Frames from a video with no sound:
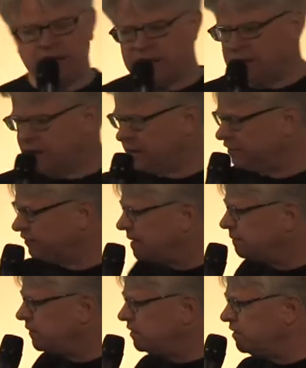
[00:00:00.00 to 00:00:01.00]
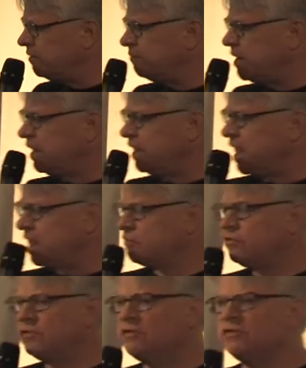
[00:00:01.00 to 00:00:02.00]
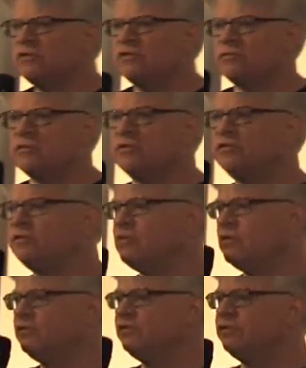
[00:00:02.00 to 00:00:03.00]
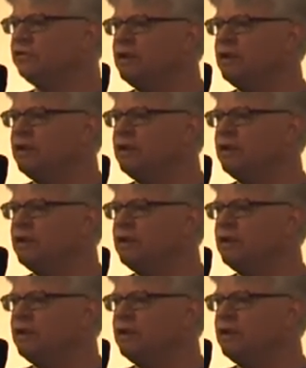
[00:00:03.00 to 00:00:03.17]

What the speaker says: yet accepted them. Many acquisitions were sourced.